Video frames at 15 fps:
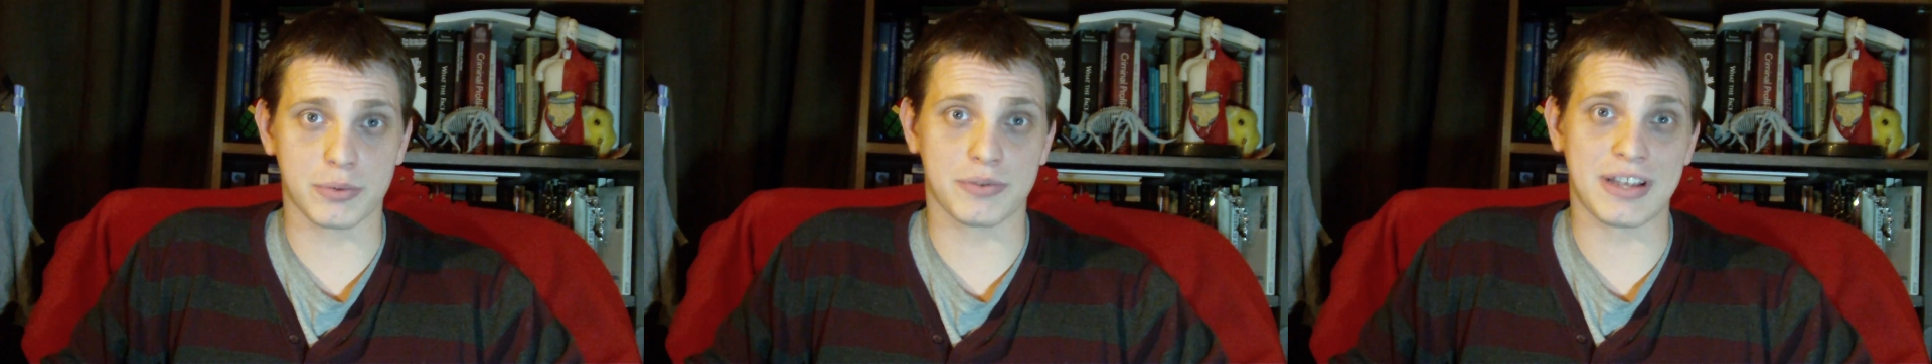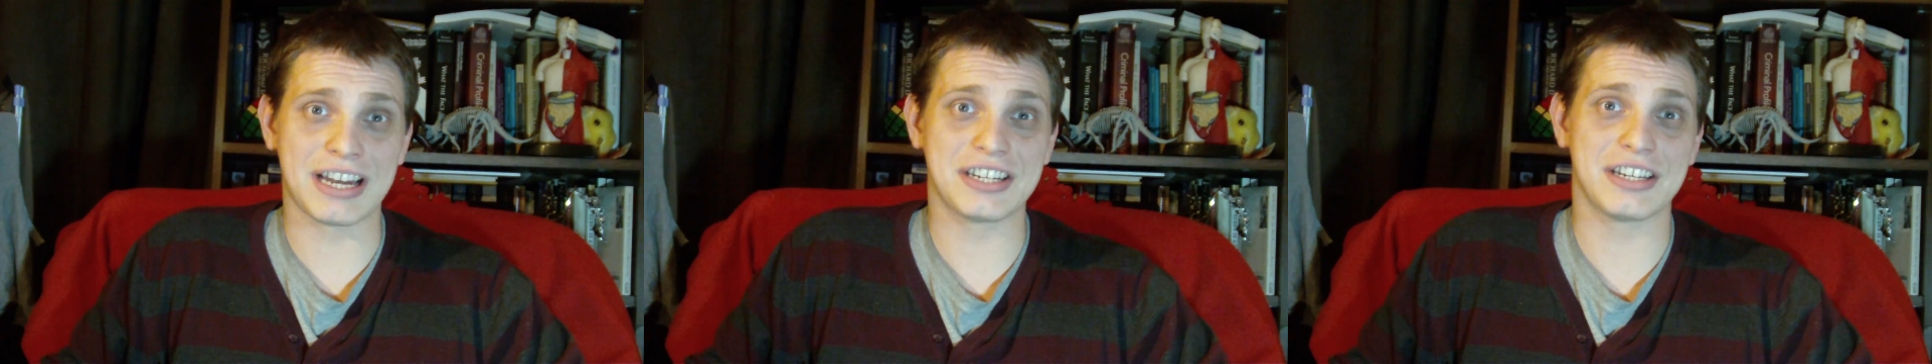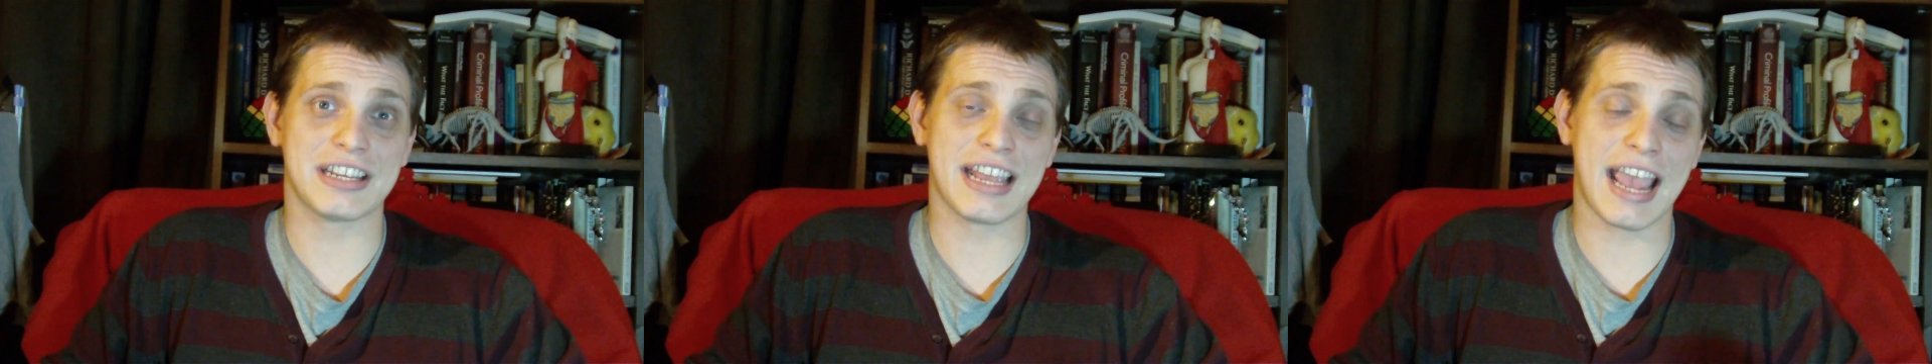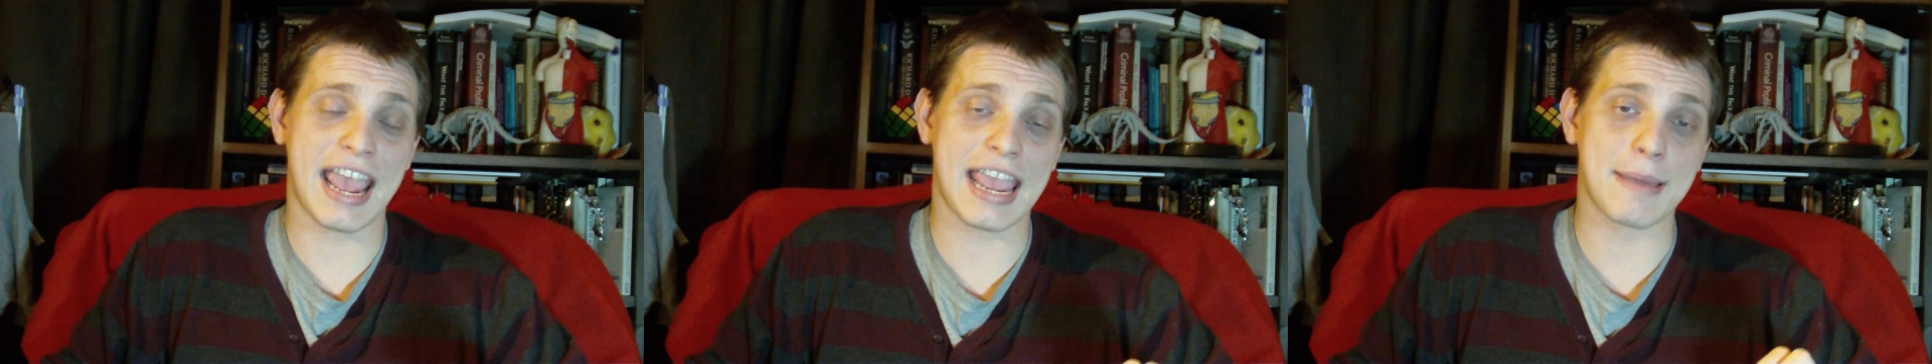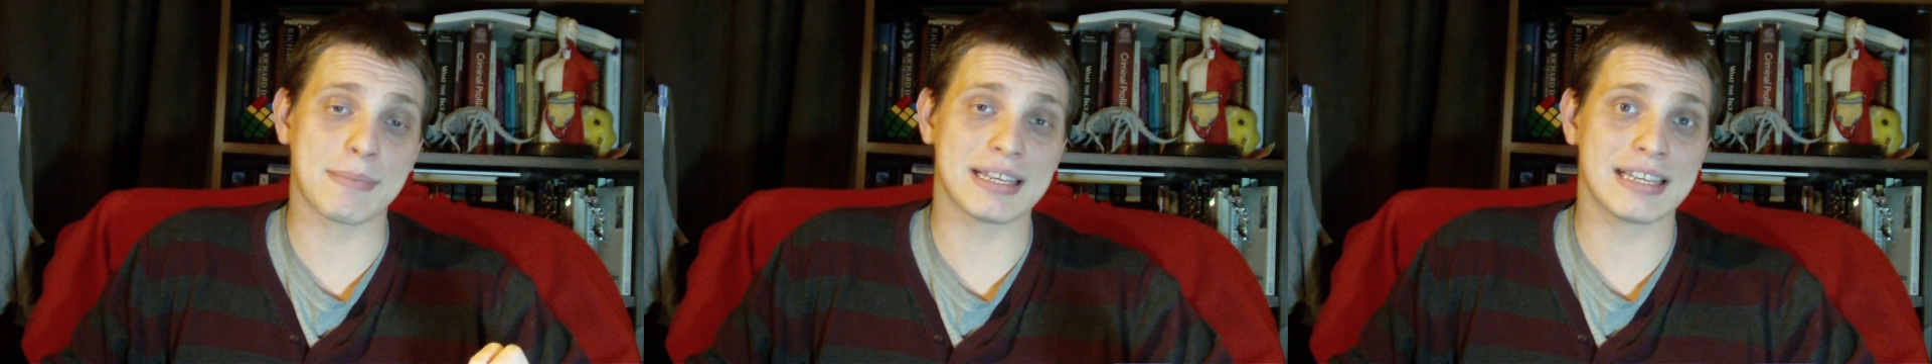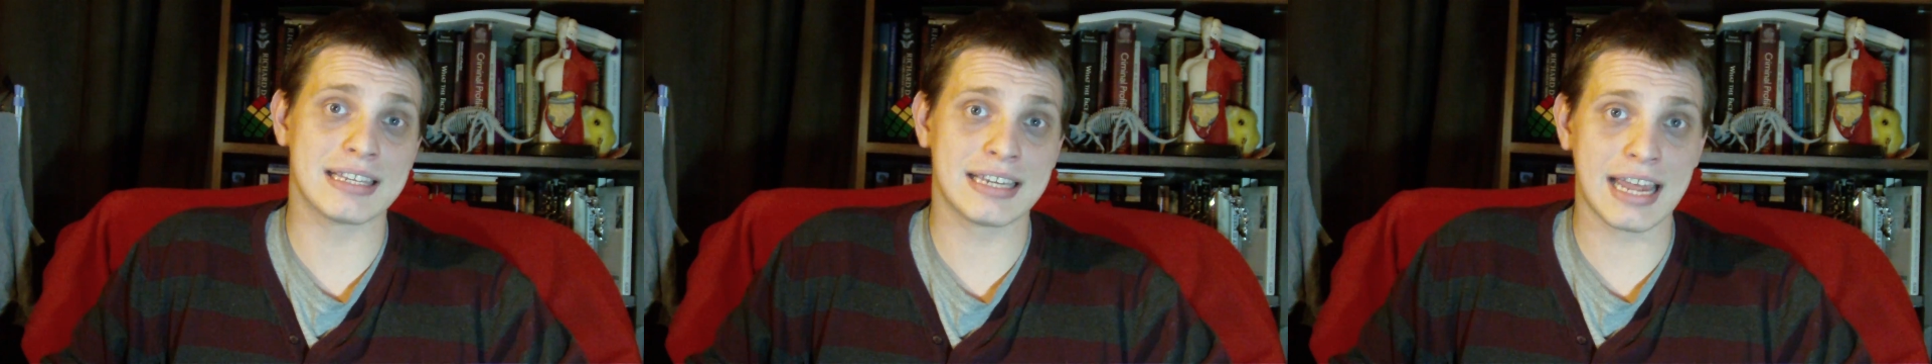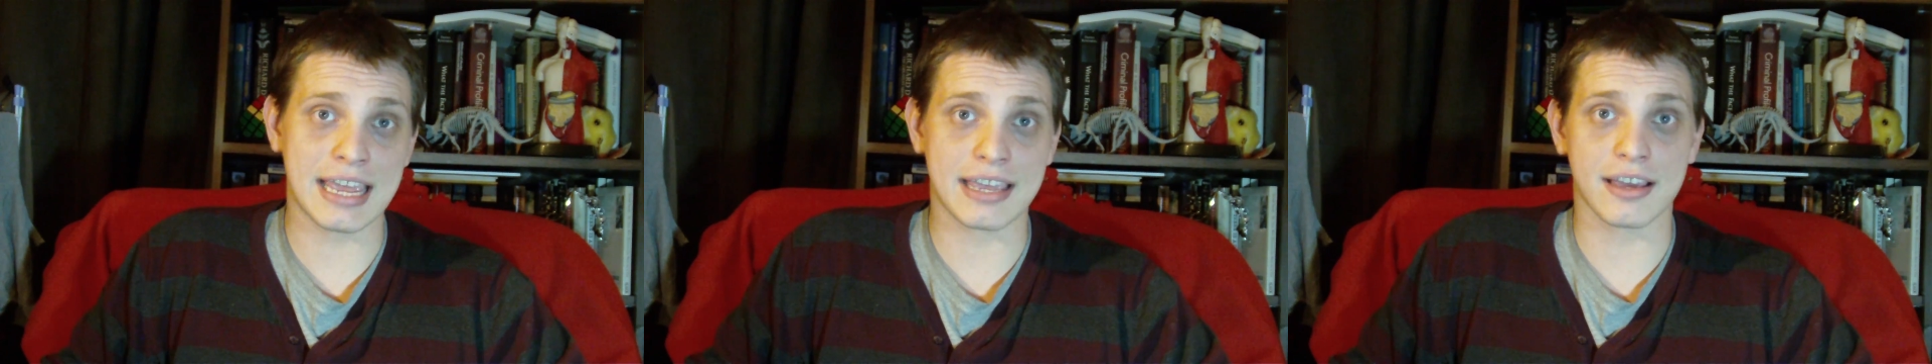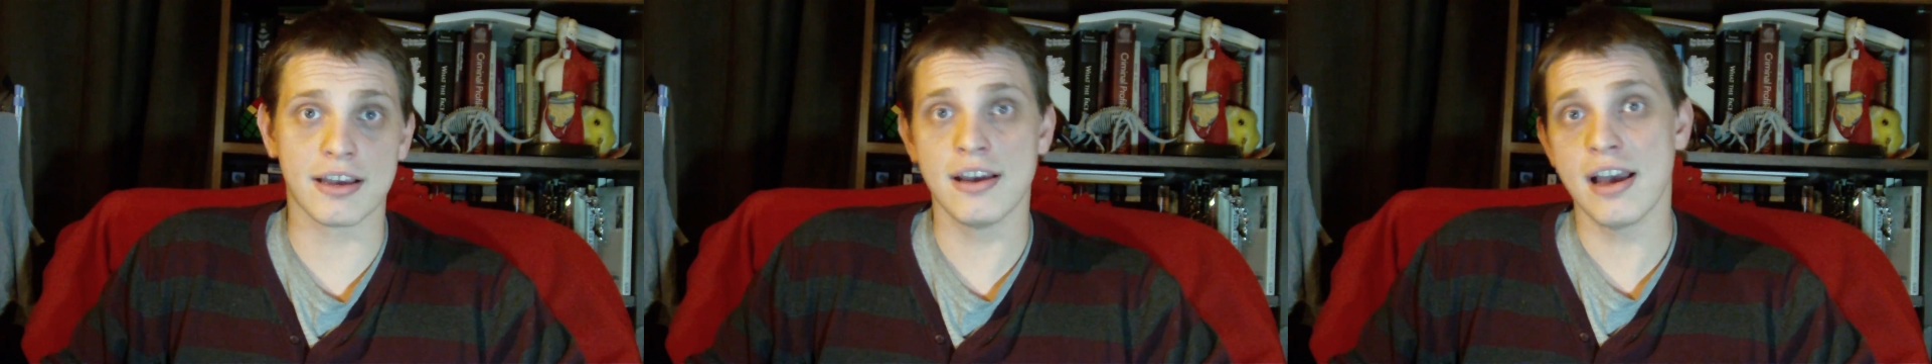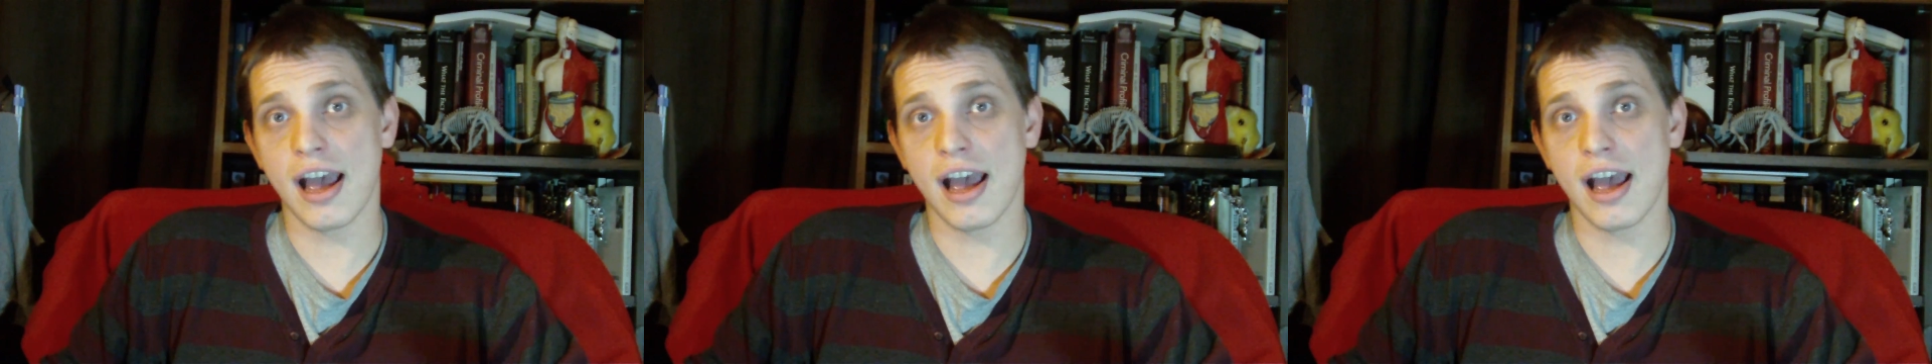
was actually a mistake.